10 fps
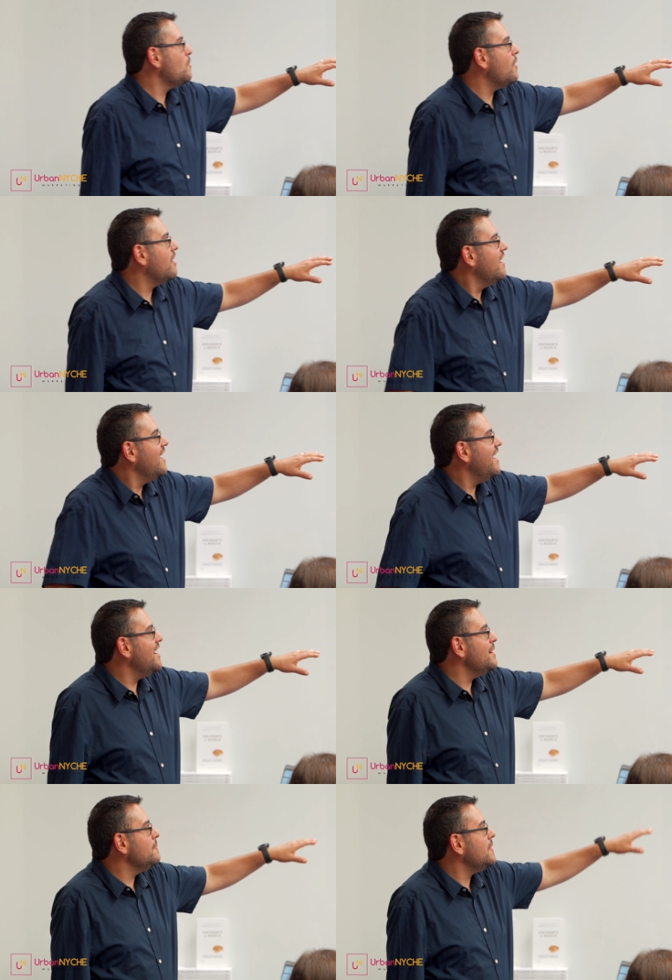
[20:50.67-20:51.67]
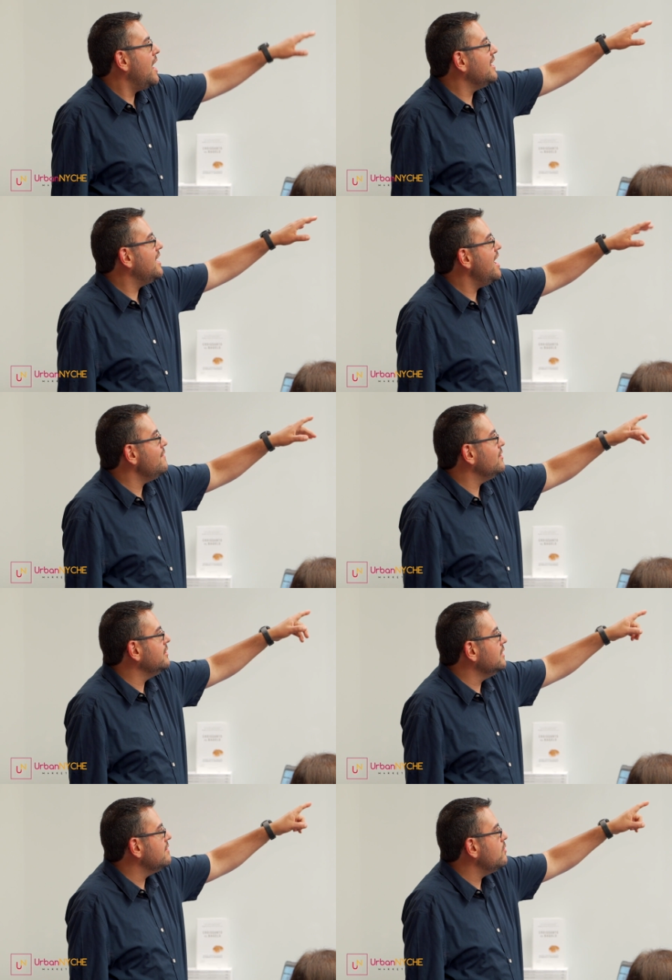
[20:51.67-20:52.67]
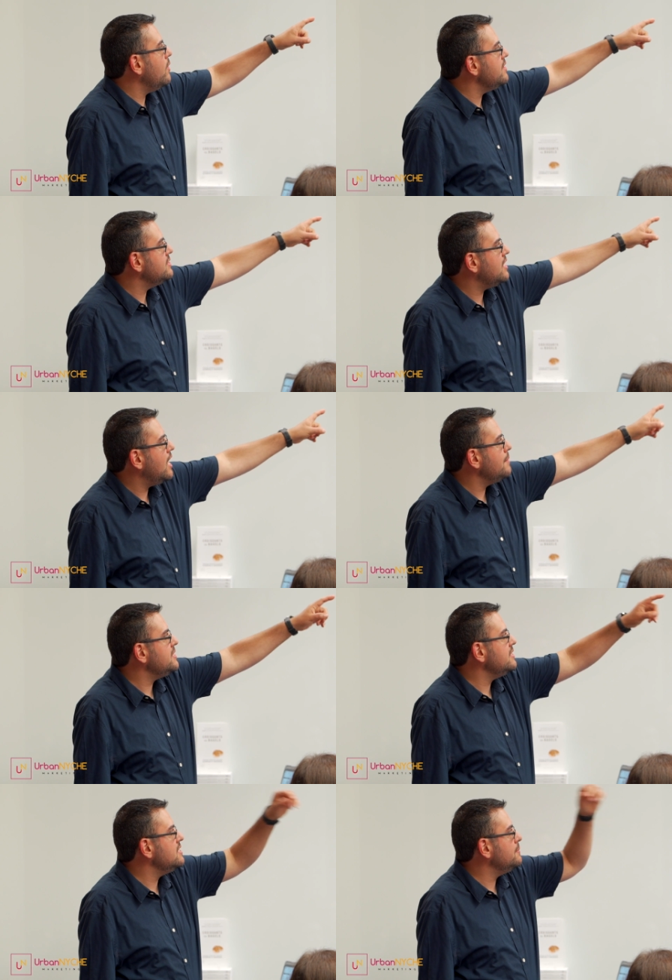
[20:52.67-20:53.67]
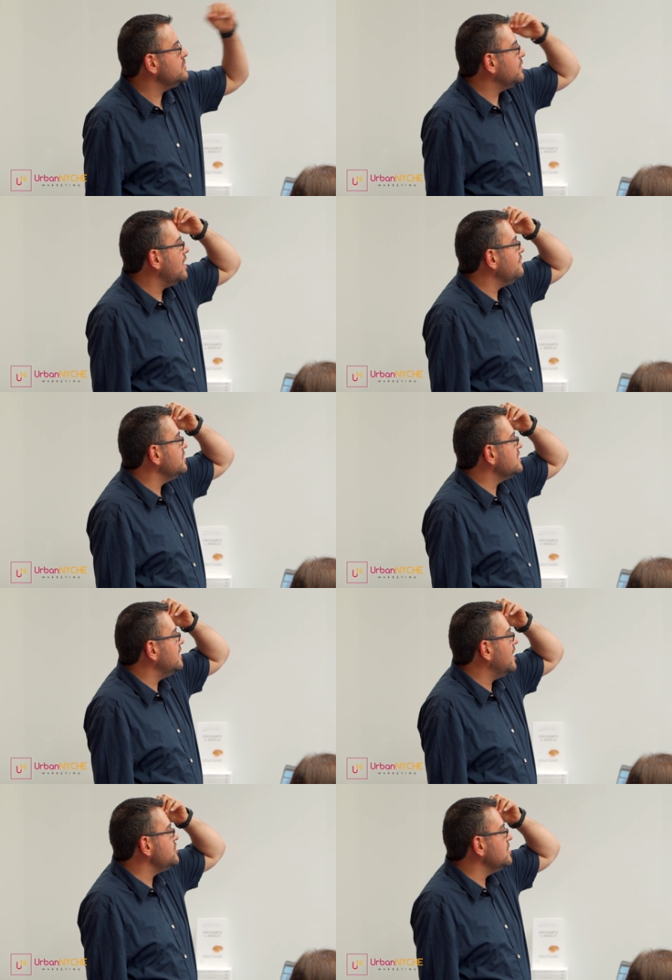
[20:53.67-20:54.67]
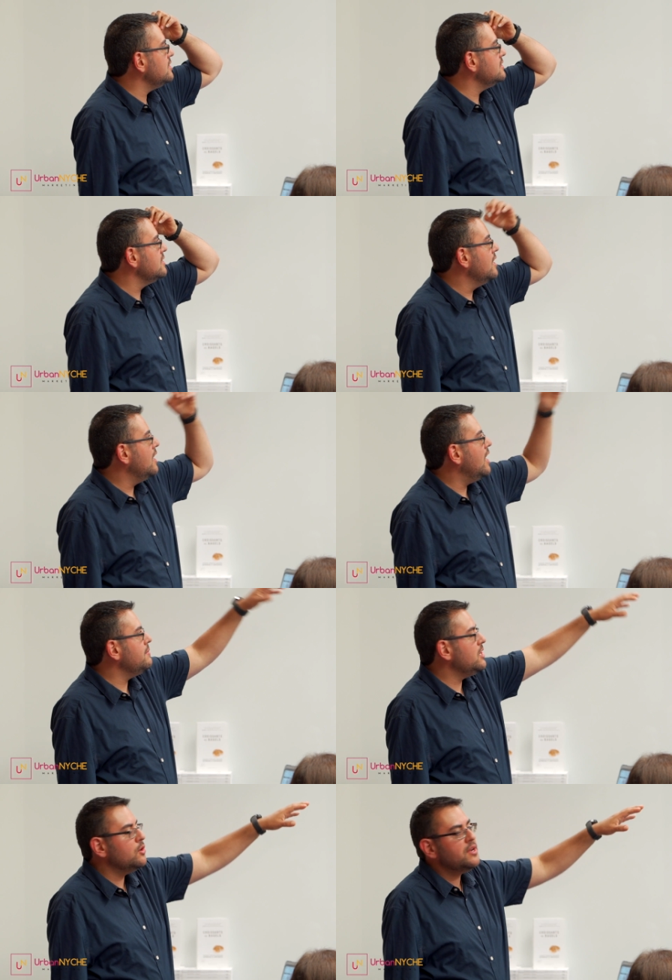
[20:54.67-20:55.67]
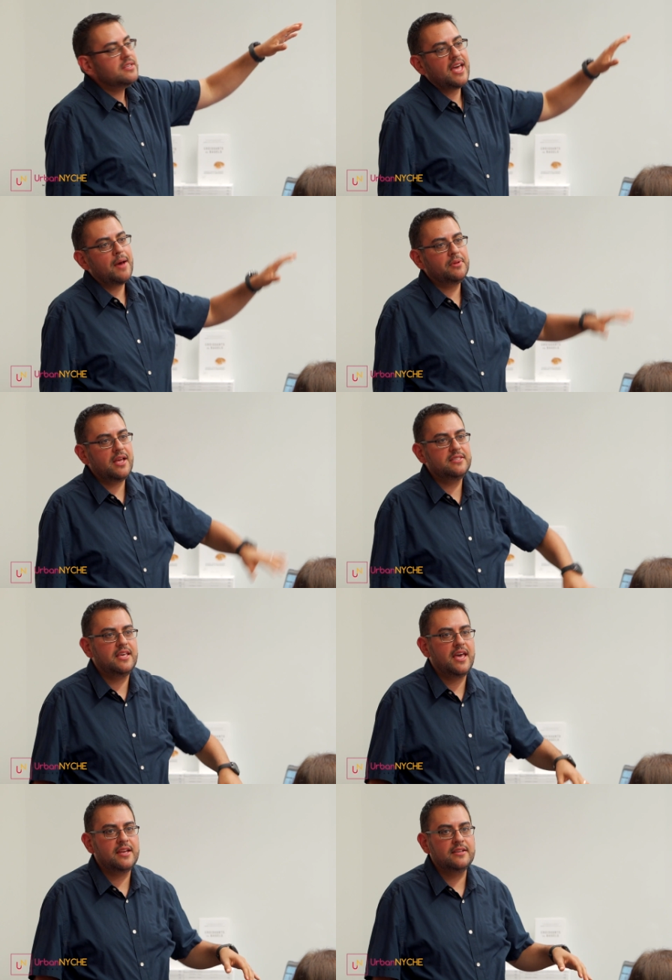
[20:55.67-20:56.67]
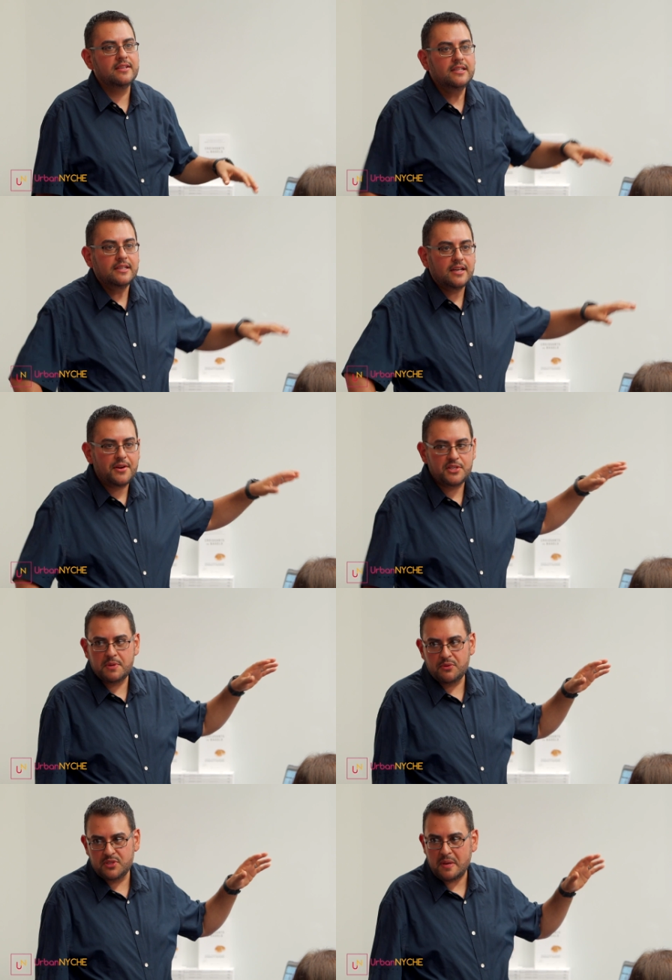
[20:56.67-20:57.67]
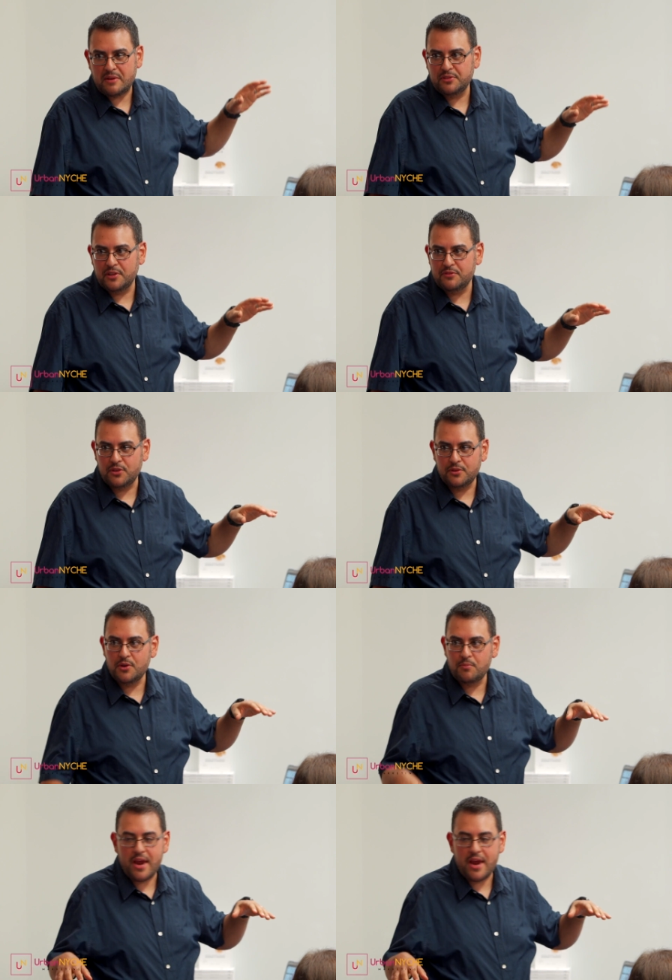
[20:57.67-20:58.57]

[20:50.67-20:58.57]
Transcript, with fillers: or more. Um, I have a little giveaway: top ten tips for conference connections. Um, you don't need to capitalize the end. I just be respectful of your, your